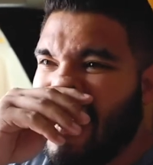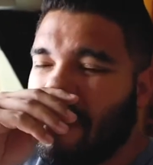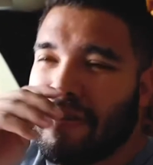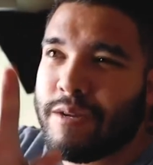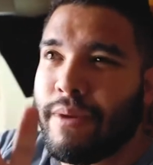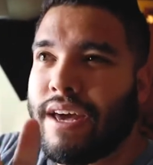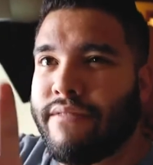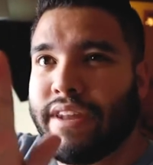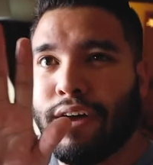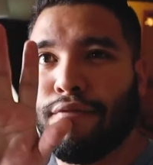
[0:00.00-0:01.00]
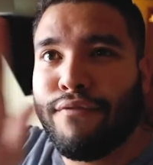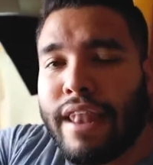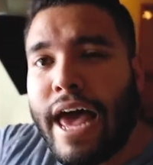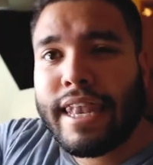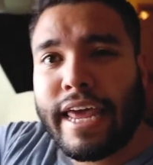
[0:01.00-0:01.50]
it would just be kind of like a
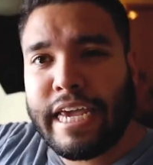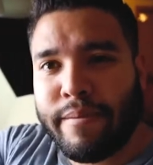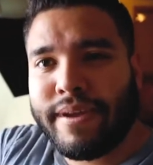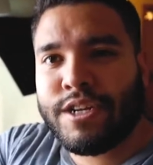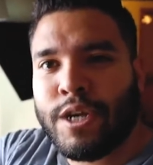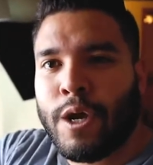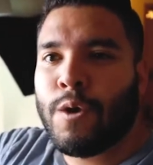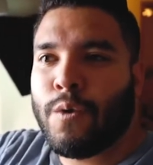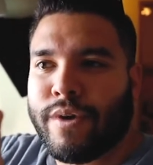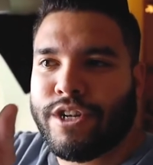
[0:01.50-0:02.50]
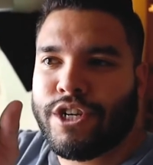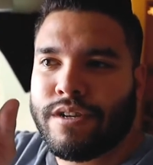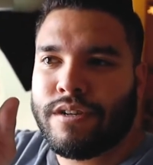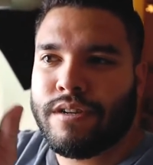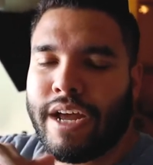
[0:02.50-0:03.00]
flat light image, which
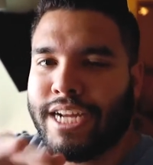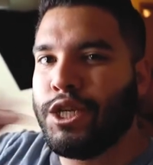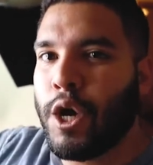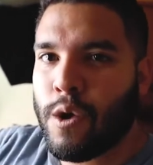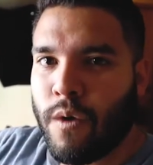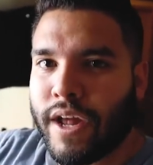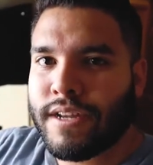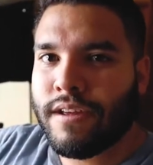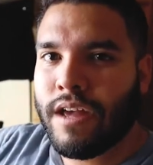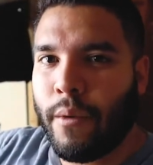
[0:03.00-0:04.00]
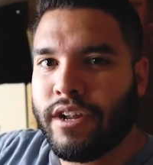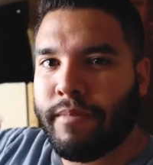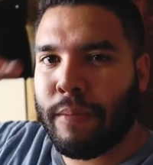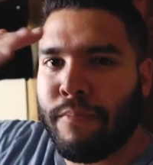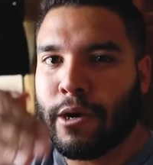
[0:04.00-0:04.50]
I don't want. I want it
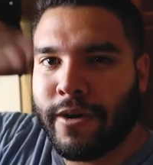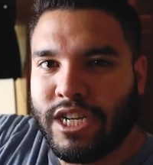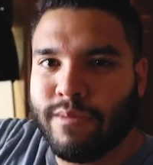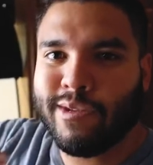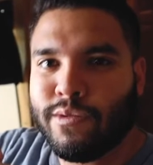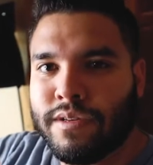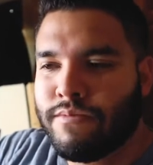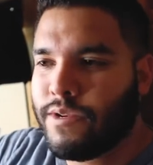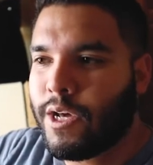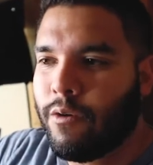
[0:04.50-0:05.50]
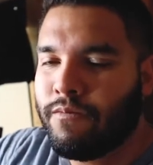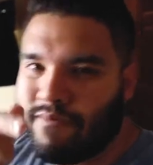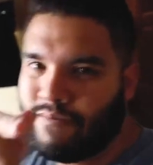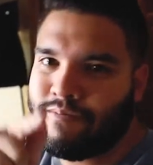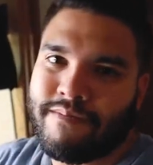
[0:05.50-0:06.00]
to be buttery smooth, so
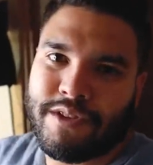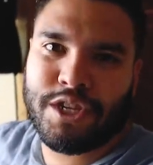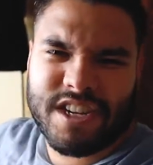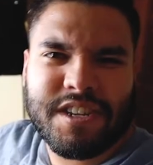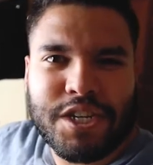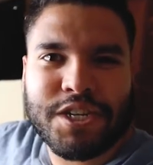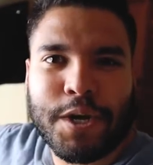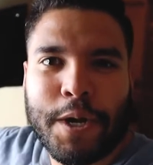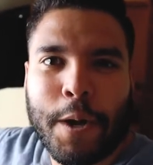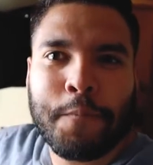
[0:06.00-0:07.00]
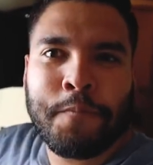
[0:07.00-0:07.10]
just so you know.